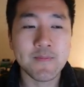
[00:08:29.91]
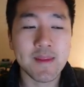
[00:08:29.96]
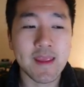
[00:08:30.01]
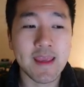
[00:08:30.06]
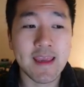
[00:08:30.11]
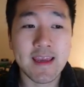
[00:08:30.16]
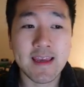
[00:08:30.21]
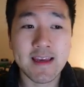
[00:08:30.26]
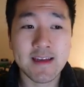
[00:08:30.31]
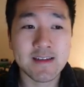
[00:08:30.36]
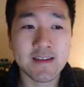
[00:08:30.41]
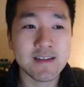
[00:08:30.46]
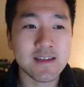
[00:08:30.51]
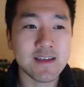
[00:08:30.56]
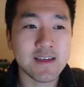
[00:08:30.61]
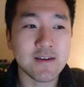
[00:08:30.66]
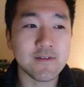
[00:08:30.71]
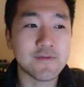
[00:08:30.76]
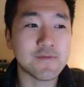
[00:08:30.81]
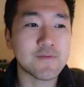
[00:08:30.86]
And
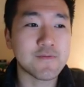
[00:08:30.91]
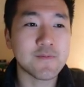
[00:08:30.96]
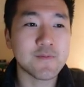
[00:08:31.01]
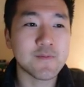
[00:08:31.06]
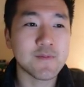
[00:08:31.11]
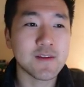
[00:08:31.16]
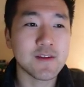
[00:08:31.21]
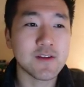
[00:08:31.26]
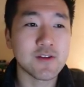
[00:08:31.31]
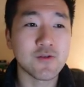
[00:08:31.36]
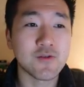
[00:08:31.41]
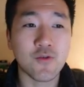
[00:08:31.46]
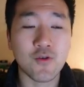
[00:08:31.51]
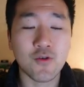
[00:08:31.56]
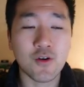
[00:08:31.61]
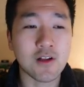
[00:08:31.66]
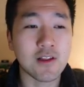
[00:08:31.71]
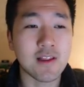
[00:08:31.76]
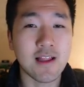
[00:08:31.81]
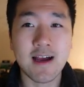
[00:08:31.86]
if
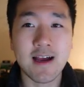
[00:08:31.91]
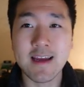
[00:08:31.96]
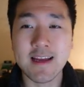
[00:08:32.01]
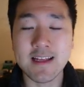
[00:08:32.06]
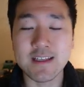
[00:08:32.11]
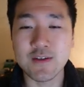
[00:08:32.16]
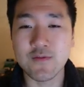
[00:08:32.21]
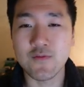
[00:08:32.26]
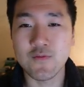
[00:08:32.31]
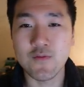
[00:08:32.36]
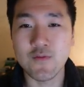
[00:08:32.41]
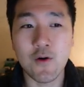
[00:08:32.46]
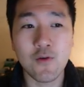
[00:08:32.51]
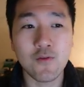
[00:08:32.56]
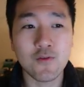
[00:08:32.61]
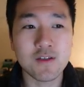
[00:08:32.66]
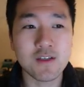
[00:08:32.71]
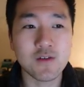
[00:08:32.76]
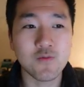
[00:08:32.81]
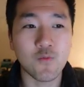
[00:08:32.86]
your clients, if
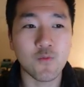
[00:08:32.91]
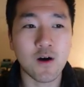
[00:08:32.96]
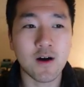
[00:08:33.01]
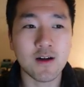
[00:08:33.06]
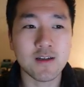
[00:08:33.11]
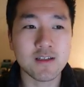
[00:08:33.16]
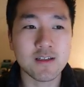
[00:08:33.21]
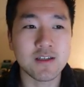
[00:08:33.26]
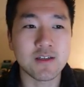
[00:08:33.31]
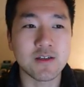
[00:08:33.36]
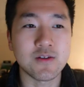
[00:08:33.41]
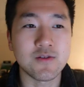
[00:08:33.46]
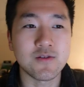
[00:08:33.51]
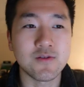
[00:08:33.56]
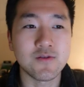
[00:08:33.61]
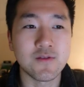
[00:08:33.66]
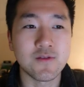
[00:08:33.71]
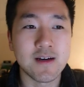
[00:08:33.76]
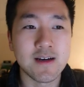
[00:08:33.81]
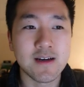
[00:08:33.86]
folks want
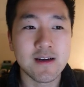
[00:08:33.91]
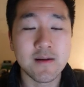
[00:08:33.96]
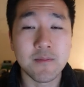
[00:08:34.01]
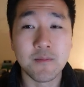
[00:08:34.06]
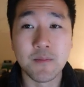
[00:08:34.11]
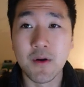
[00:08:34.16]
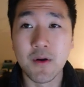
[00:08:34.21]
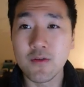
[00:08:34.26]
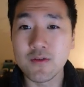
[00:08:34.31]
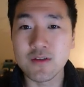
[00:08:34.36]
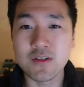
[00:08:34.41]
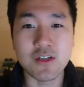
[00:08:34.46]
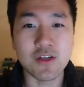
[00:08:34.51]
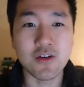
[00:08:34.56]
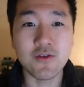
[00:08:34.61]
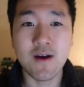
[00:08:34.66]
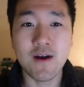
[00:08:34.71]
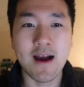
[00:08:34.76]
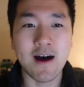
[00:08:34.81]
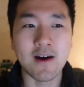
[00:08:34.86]
to build
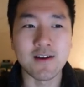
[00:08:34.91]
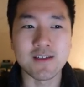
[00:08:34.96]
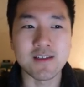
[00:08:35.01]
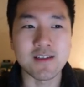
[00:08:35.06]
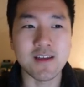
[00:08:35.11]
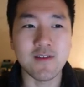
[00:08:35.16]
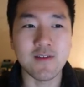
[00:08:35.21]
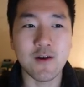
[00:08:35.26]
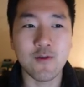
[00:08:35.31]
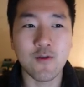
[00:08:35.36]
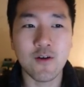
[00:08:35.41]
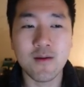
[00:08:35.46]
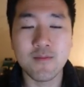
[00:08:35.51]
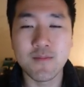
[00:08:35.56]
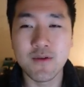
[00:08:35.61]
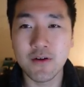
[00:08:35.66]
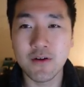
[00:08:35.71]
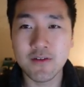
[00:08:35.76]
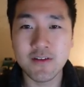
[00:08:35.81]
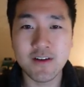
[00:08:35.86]
2 houses, if they want to
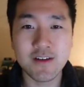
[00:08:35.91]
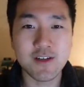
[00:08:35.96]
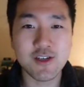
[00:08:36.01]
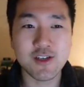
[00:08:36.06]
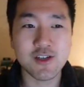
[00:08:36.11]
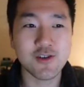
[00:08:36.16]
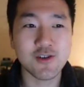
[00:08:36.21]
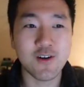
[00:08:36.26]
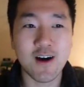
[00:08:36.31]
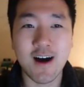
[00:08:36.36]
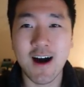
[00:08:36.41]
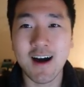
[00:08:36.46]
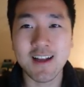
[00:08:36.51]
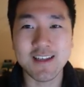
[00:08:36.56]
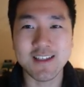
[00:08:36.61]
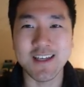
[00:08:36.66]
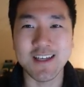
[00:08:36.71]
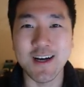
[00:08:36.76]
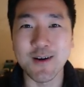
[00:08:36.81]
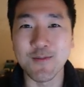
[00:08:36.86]
build an additional
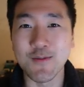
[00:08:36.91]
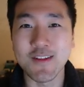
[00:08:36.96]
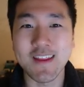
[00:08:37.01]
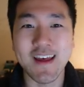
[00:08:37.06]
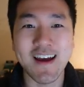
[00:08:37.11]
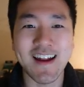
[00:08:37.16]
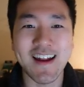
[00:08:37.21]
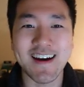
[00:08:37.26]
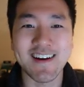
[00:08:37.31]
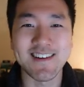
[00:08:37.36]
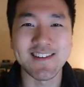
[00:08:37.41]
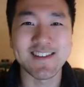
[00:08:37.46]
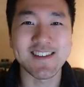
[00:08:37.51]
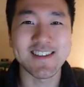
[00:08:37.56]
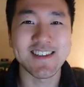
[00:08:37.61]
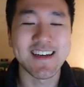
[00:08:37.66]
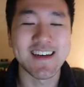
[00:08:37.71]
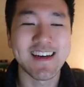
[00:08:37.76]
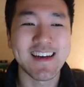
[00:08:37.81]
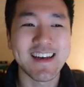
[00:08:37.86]
hot tub with that
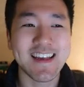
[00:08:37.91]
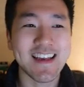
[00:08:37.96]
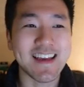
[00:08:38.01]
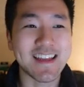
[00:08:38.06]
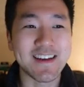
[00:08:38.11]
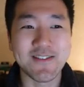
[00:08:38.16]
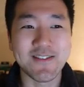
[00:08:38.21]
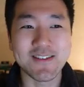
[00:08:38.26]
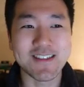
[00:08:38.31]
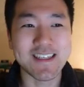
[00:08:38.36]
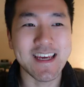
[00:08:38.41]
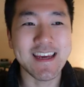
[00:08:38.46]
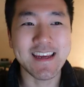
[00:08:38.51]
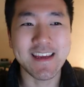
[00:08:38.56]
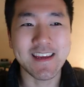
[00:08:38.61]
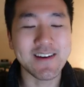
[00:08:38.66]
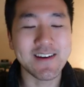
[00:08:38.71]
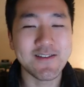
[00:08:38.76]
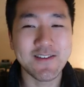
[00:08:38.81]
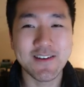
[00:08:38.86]
house, and it'll
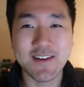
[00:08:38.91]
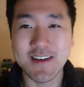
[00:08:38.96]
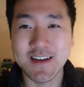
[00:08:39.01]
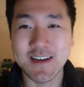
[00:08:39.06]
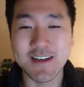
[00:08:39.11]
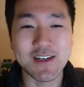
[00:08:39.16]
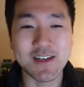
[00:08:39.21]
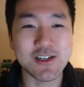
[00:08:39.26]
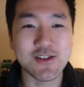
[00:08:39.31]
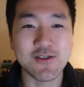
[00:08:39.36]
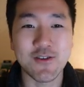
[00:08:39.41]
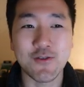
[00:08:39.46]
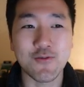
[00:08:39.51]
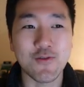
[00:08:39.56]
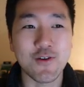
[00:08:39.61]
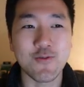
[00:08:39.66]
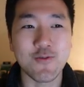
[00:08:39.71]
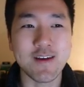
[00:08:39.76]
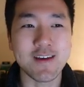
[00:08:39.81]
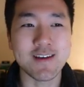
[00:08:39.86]
take an additional
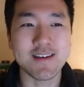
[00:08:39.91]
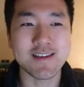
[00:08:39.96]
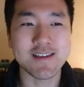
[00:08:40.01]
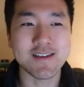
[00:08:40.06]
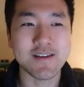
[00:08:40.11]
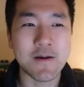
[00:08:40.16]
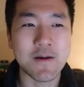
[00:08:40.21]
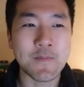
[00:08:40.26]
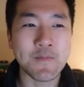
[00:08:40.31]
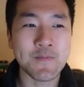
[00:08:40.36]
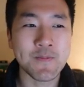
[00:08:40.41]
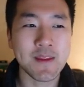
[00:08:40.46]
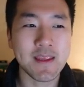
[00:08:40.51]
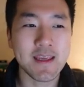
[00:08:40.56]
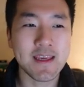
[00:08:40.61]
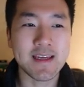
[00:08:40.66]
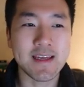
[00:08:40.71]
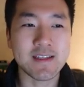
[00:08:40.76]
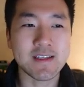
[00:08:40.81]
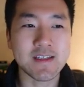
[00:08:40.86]
3 weeks,
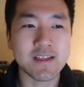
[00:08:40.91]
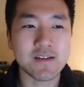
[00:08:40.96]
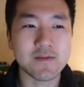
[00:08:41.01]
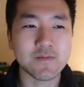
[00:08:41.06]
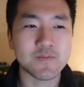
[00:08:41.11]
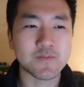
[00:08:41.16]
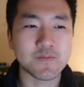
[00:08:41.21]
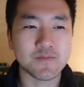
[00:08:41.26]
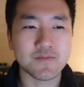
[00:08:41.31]
it's